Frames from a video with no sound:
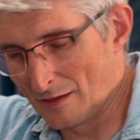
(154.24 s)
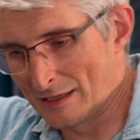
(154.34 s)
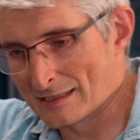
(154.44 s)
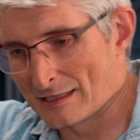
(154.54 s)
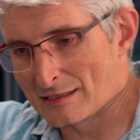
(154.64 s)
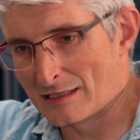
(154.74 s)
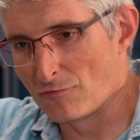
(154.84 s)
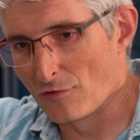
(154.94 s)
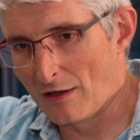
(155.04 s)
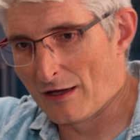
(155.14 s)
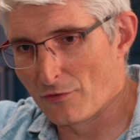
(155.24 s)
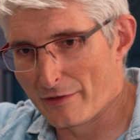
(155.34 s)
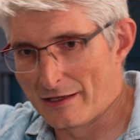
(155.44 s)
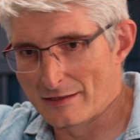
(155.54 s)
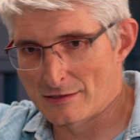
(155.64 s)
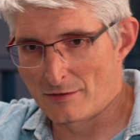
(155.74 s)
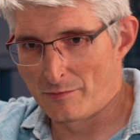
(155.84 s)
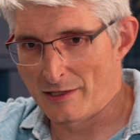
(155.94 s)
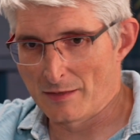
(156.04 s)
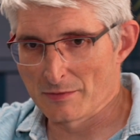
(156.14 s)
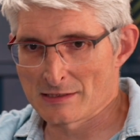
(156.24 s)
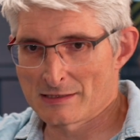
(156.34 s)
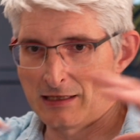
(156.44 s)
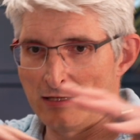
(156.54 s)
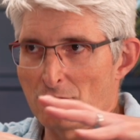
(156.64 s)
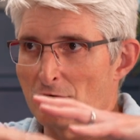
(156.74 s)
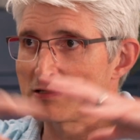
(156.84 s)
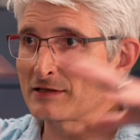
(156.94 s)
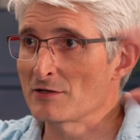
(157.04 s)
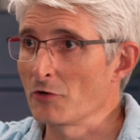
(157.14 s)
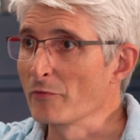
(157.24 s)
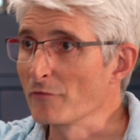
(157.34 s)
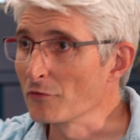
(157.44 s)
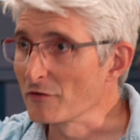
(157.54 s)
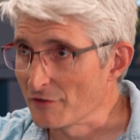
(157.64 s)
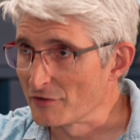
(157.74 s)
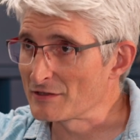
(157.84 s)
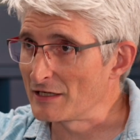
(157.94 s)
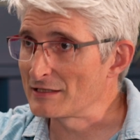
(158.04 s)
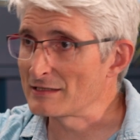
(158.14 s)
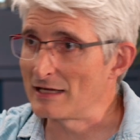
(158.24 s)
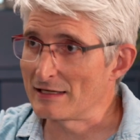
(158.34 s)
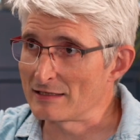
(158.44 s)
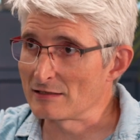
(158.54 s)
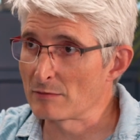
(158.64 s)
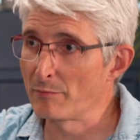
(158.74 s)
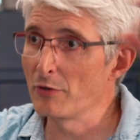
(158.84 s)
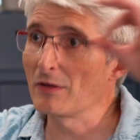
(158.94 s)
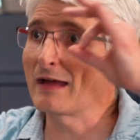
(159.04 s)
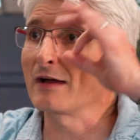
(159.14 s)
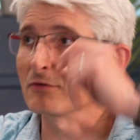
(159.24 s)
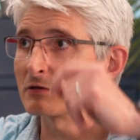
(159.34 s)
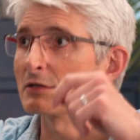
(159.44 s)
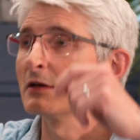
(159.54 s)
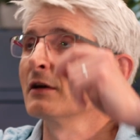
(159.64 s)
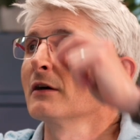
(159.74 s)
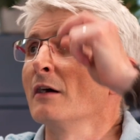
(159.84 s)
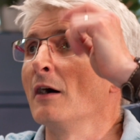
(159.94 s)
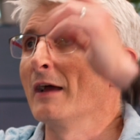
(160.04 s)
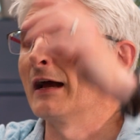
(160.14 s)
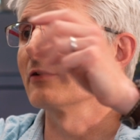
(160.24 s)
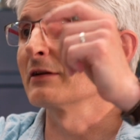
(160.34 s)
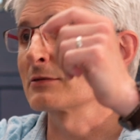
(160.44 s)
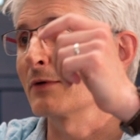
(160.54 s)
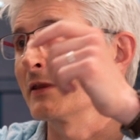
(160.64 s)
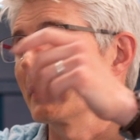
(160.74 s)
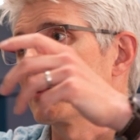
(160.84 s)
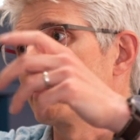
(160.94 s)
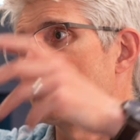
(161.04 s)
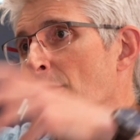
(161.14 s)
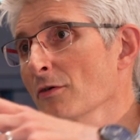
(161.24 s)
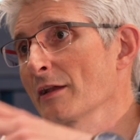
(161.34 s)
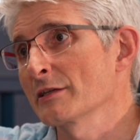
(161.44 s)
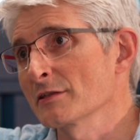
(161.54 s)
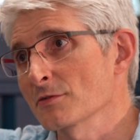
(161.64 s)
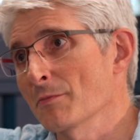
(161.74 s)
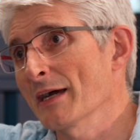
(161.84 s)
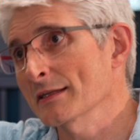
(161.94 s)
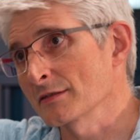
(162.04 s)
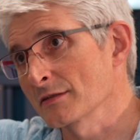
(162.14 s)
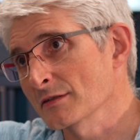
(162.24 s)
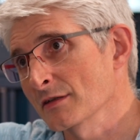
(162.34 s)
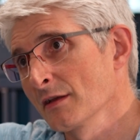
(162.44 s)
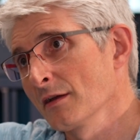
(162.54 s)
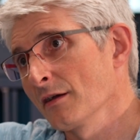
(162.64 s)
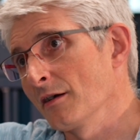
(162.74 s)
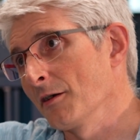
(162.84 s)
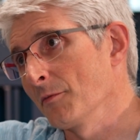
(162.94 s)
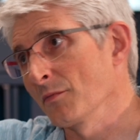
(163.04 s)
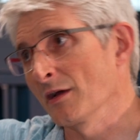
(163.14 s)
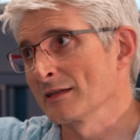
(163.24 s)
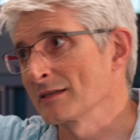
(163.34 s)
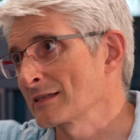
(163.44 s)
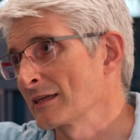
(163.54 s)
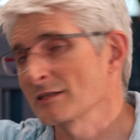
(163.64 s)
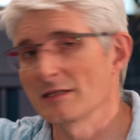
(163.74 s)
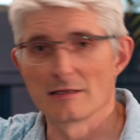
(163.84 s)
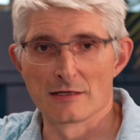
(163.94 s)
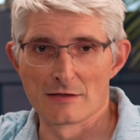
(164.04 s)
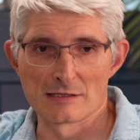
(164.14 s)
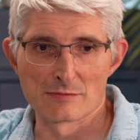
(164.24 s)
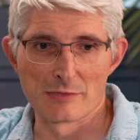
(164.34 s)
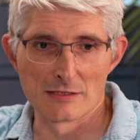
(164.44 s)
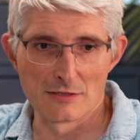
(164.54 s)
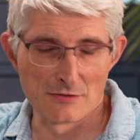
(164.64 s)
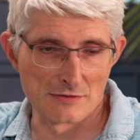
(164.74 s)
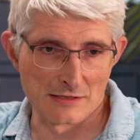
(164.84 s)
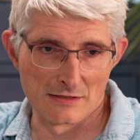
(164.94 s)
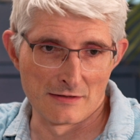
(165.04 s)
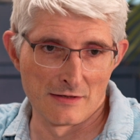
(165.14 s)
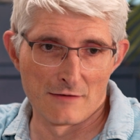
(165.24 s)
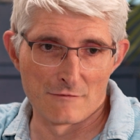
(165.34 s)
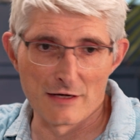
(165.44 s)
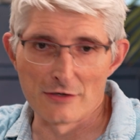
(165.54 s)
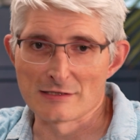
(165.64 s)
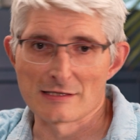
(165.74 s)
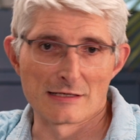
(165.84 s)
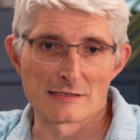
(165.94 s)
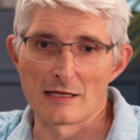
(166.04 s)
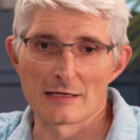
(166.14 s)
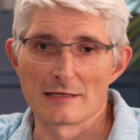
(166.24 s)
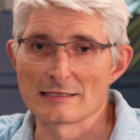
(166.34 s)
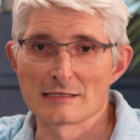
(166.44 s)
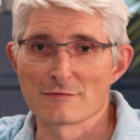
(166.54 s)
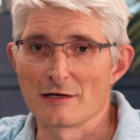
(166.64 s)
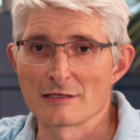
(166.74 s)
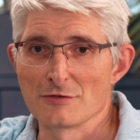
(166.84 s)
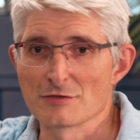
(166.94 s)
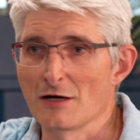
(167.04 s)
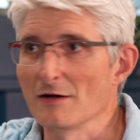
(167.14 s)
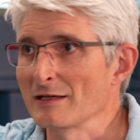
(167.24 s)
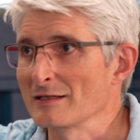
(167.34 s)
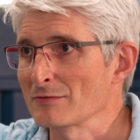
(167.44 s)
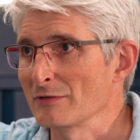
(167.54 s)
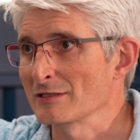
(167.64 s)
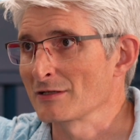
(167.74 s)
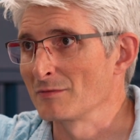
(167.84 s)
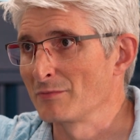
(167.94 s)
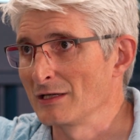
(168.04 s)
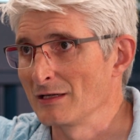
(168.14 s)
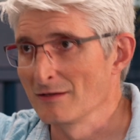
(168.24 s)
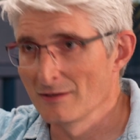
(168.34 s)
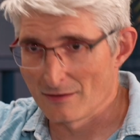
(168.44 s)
essentially rely on it to be able to see across the scope of all of those data sets and to pull out areas where there could be correlations or patterns. And essentially, this has been used in various things like identifying new targets, which could be